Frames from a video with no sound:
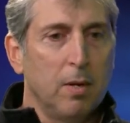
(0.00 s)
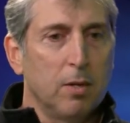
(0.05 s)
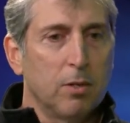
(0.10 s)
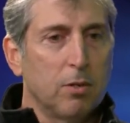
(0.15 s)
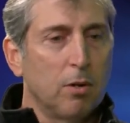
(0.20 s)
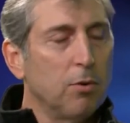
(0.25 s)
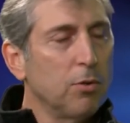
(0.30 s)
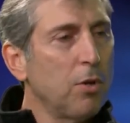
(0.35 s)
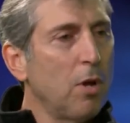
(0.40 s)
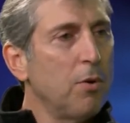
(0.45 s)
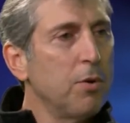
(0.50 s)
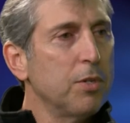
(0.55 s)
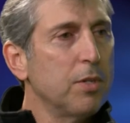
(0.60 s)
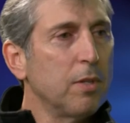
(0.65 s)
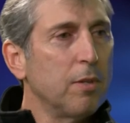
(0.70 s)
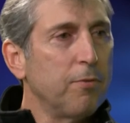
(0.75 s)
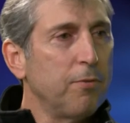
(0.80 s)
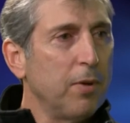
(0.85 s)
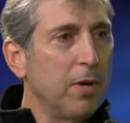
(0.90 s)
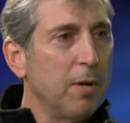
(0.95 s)
So it was always
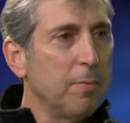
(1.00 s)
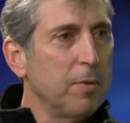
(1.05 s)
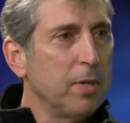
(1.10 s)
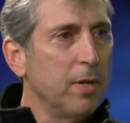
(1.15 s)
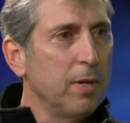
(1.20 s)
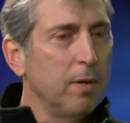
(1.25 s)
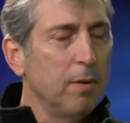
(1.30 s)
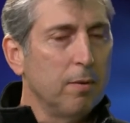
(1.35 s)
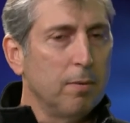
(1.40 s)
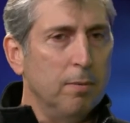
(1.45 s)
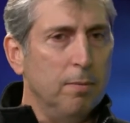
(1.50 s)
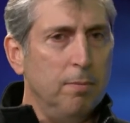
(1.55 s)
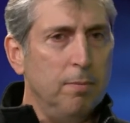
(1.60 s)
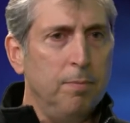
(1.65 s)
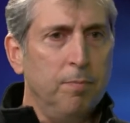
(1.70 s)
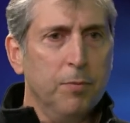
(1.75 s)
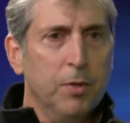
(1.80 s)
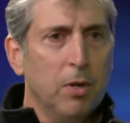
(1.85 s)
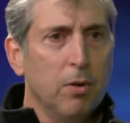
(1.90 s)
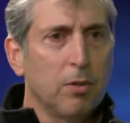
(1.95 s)
in the family.
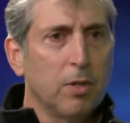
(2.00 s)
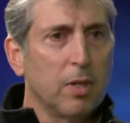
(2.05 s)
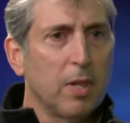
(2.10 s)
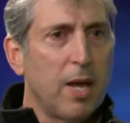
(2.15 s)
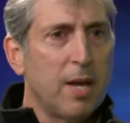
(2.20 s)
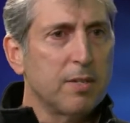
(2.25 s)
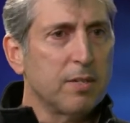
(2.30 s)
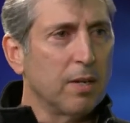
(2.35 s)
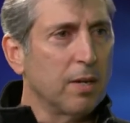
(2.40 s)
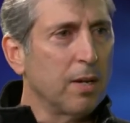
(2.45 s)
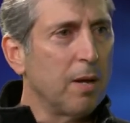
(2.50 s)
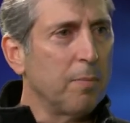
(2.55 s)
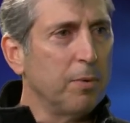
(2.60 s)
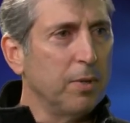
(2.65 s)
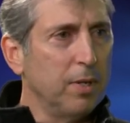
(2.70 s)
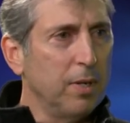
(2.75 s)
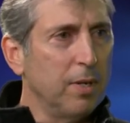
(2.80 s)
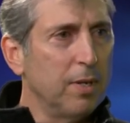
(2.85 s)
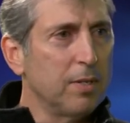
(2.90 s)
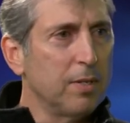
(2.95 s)
He only lasted a
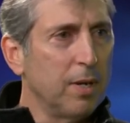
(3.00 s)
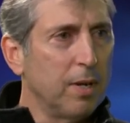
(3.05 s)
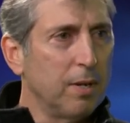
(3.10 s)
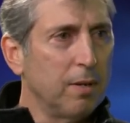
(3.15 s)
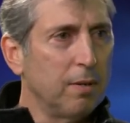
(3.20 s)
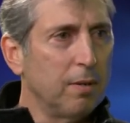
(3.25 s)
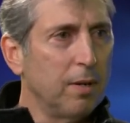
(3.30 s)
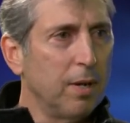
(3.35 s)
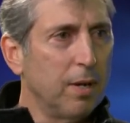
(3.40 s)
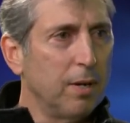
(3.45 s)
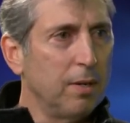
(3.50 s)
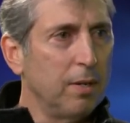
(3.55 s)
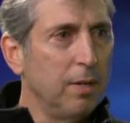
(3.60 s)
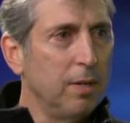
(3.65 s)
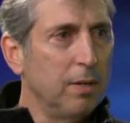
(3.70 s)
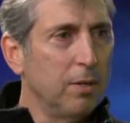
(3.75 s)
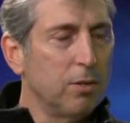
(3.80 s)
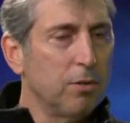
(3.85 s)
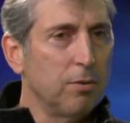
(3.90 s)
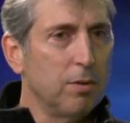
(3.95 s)
couple of years. He had a
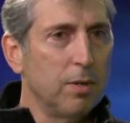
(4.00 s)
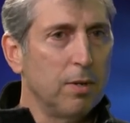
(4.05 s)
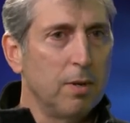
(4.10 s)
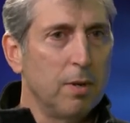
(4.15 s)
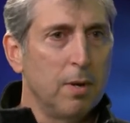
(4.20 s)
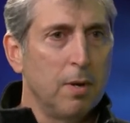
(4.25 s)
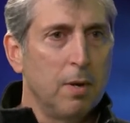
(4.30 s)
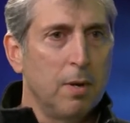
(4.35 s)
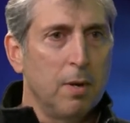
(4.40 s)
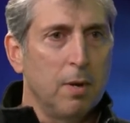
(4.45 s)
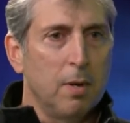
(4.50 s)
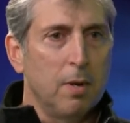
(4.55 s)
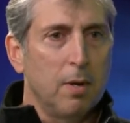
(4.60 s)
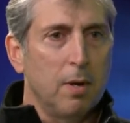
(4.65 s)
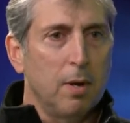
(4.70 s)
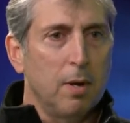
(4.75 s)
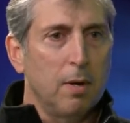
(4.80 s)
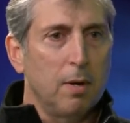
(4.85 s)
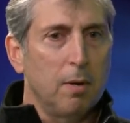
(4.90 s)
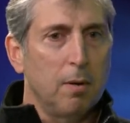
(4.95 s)
knee injury.
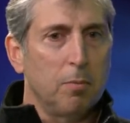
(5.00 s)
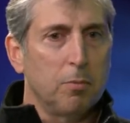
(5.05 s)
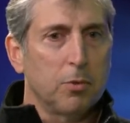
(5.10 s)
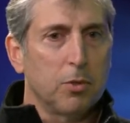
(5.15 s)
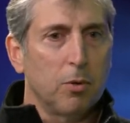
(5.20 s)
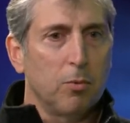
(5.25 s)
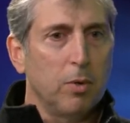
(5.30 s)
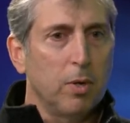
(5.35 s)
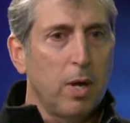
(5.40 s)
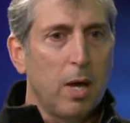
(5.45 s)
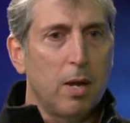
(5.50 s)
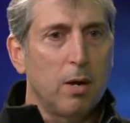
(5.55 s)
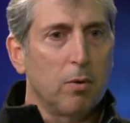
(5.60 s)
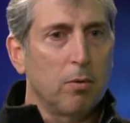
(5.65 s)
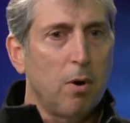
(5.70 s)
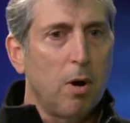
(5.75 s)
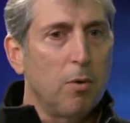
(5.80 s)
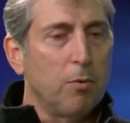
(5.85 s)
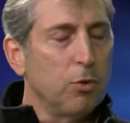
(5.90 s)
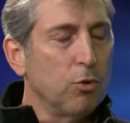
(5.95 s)
So we kind
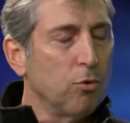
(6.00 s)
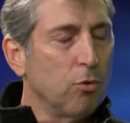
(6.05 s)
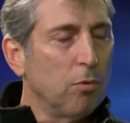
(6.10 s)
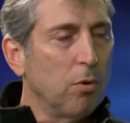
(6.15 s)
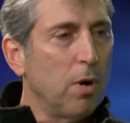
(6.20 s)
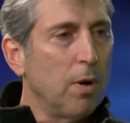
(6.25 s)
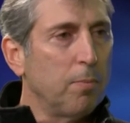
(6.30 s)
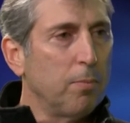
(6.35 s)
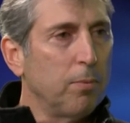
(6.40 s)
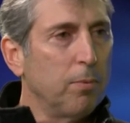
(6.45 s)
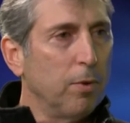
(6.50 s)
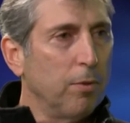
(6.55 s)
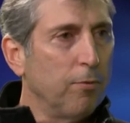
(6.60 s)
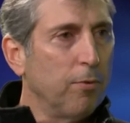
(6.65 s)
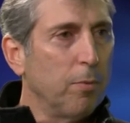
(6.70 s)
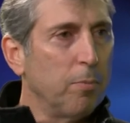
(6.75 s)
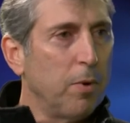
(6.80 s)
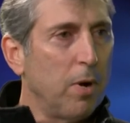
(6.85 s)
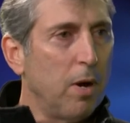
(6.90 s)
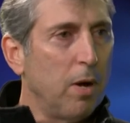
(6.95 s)
of always grew up with
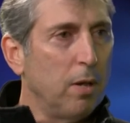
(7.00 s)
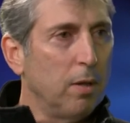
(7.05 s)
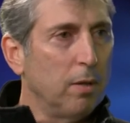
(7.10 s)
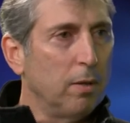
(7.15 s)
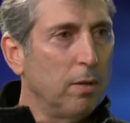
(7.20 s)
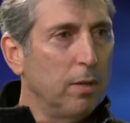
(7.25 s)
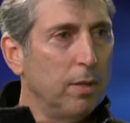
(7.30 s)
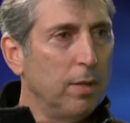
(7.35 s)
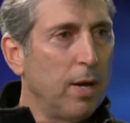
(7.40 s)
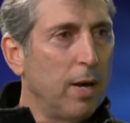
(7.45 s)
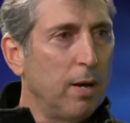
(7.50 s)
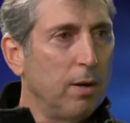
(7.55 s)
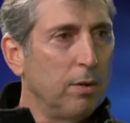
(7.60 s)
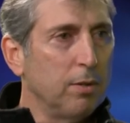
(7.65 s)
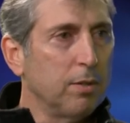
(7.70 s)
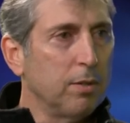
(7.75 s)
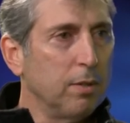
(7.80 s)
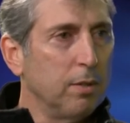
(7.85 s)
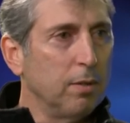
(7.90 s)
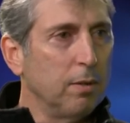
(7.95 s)
football in the
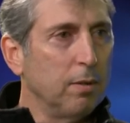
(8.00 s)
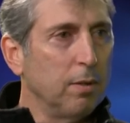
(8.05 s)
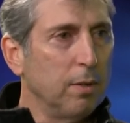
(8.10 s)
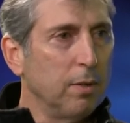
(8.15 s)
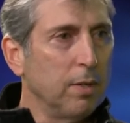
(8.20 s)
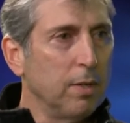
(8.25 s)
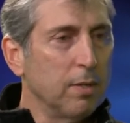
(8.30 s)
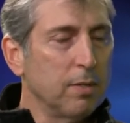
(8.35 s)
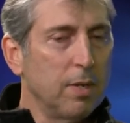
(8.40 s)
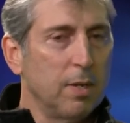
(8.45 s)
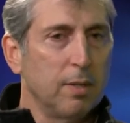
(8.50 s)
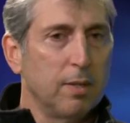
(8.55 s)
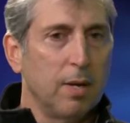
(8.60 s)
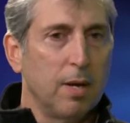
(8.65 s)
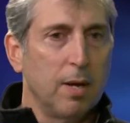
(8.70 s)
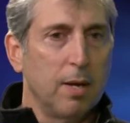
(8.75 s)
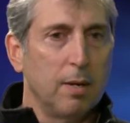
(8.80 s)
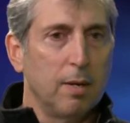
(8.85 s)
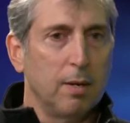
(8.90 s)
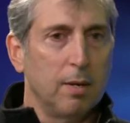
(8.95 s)
house and things like
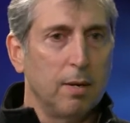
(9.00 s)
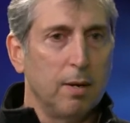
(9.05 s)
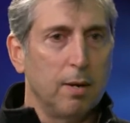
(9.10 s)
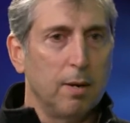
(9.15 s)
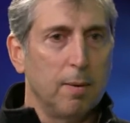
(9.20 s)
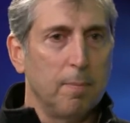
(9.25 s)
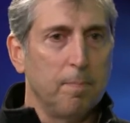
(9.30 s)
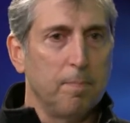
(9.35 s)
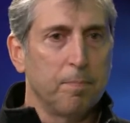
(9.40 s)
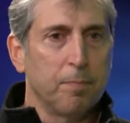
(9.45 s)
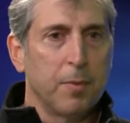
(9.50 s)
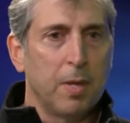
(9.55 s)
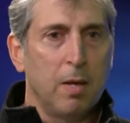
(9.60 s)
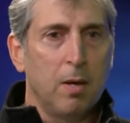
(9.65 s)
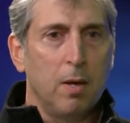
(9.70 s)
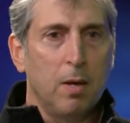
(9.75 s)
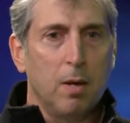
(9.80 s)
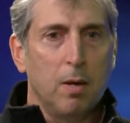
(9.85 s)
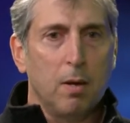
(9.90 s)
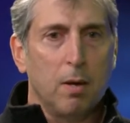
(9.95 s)
that. And
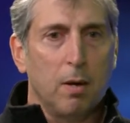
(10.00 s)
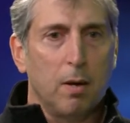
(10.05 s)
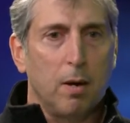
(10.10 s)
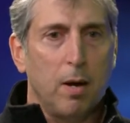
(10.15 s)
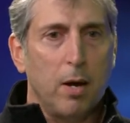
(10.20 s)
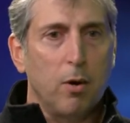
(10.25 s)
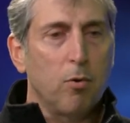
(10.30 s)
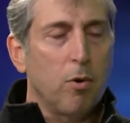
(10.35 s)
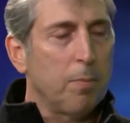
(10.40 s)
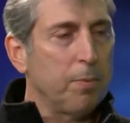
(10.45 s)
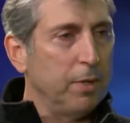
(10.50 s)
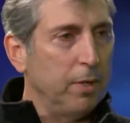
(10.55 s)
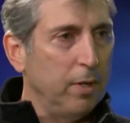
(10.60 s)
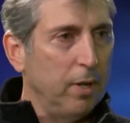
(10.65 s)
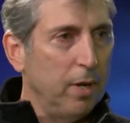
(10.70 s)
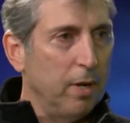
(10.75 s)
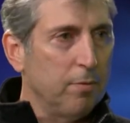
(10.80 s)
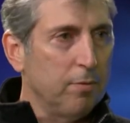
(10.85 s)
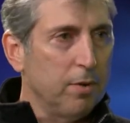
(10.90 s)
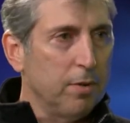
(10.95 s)
I grew up in
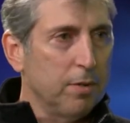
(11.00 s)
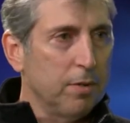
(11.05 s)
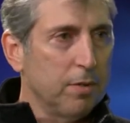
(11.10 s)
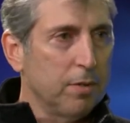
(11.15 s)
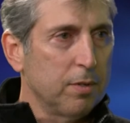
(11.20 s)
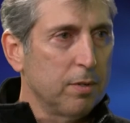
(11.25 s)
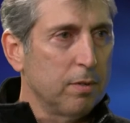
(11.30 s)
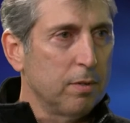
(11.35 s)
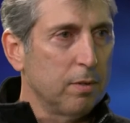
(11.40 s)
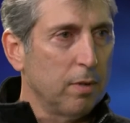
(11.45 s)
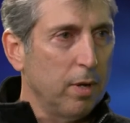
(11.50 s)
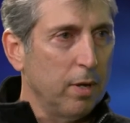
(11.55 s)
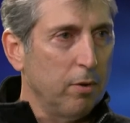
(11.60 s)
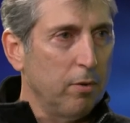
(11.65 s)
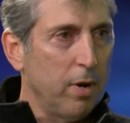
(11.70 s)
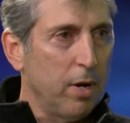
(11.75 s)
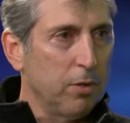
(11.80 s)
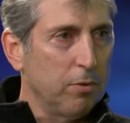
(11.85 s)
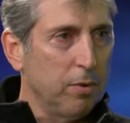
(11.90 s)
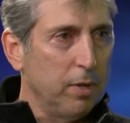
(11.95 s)
Danvers. I
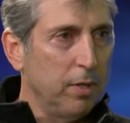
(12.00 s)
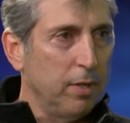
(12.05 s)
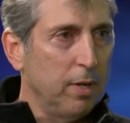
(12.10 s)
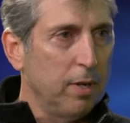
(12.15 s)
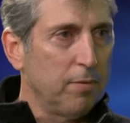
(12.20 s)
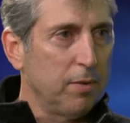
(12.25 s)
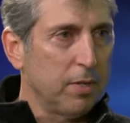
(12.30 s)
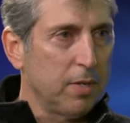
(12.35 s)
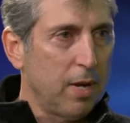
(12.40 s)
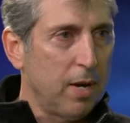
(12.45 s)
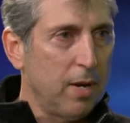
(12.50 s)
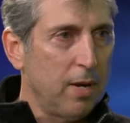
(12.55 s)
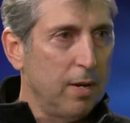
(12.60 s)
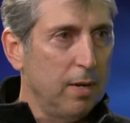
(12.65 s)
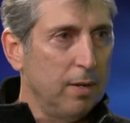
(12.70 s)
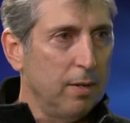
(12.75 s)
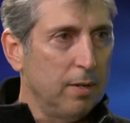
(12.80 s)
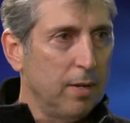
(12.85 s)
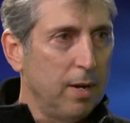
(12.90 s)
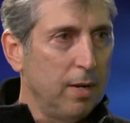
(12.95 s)
graduated Danvers High
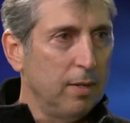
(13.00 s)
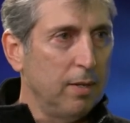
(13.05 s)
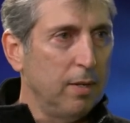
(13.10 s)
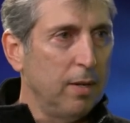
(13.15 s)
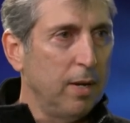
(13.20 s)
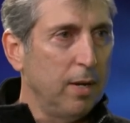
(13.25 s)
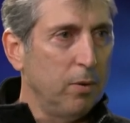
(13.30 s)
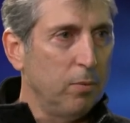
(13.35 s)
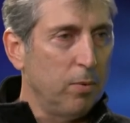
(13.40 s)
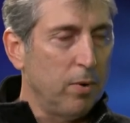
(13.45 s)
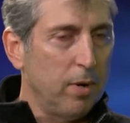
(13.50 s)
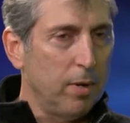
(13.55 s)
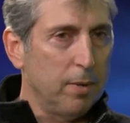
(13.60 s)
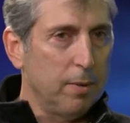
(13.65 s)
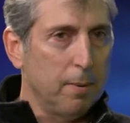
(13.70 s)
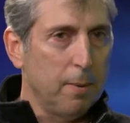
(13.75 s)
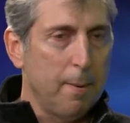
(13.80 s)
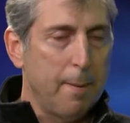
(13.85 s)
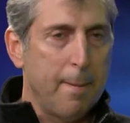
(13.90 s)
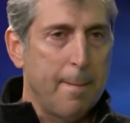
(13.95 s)
in
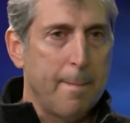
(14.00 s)
1981.